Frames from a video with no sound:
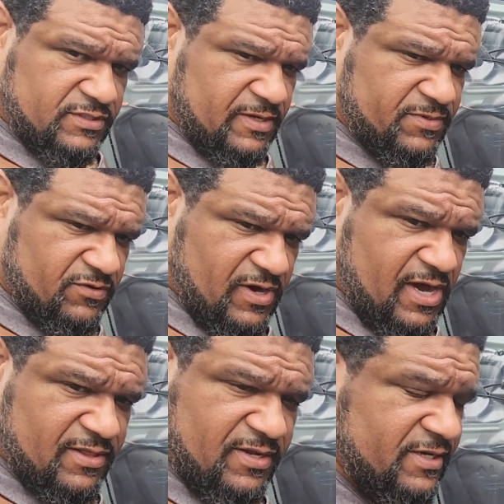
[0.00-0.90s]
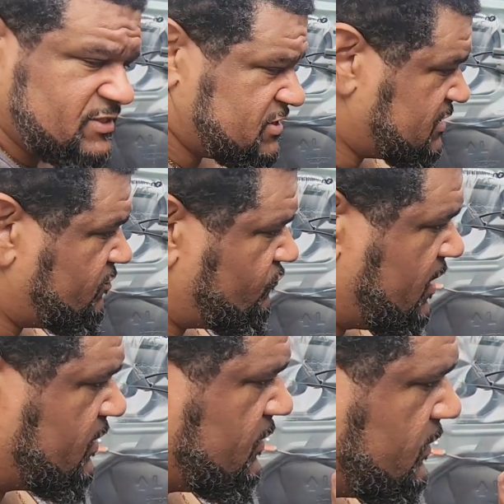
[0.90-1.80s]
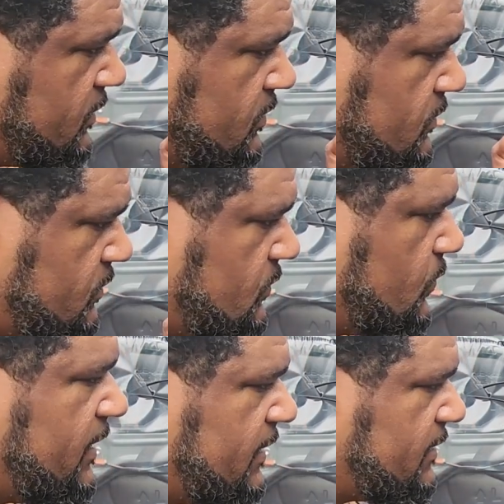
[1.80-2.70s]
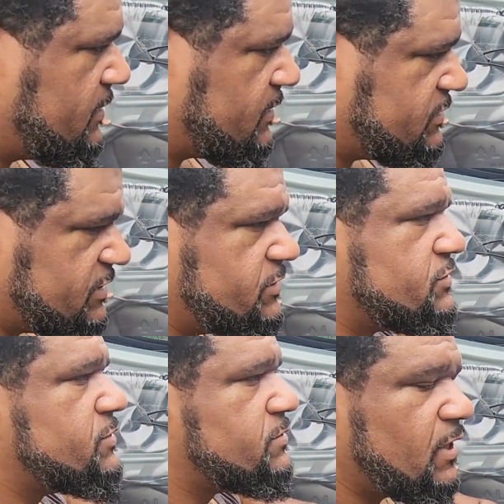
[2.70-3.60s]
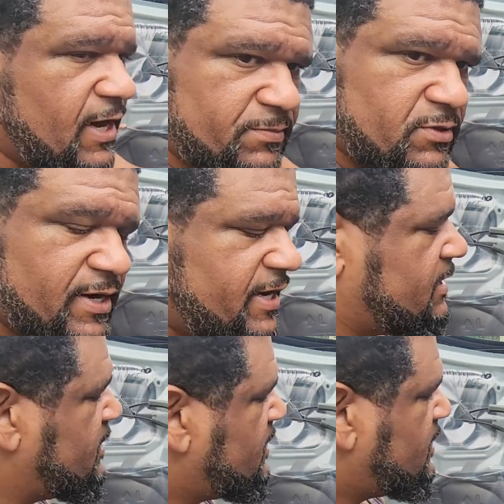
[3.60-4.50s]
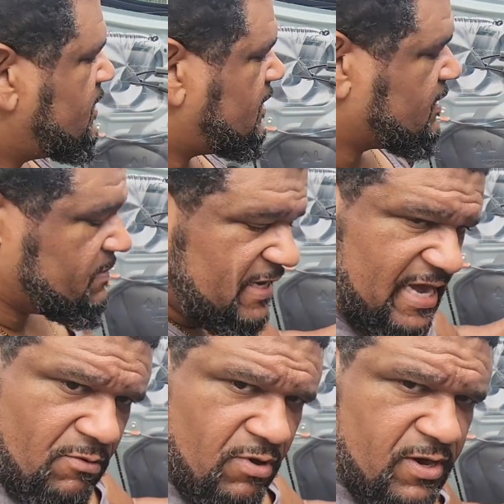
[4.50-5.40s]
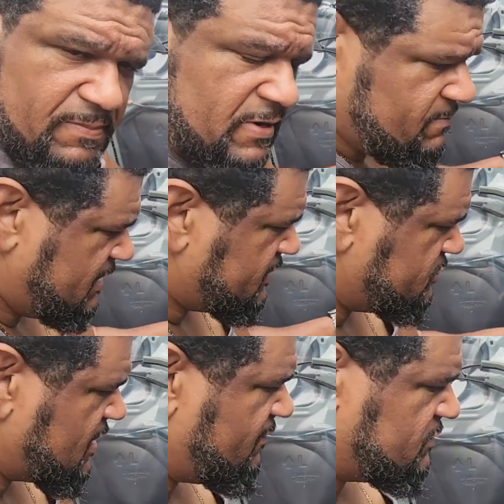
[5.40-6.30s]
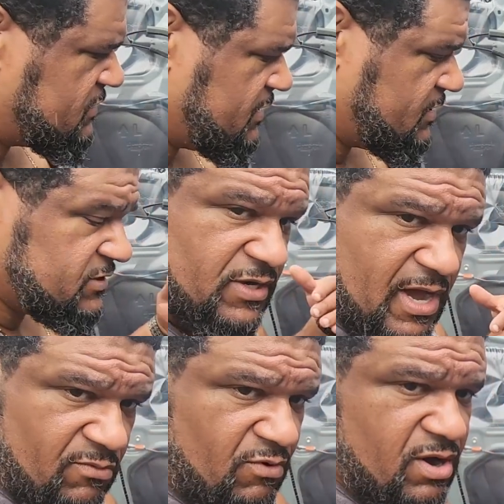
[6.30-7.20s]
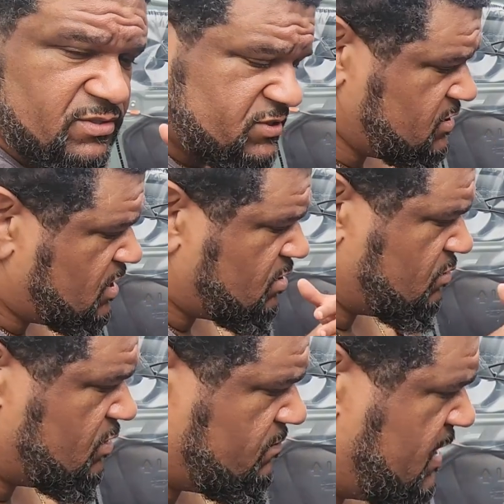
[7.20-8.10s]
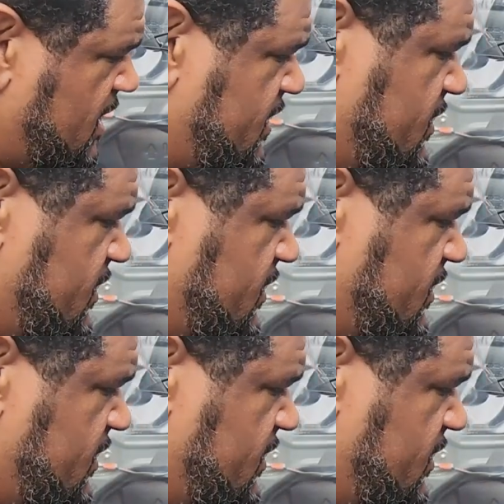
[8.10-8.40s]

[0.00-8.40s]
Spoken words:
something other than just a regular quintessential upgrade like me, I want to put bigger drivers in here, so I want to know what my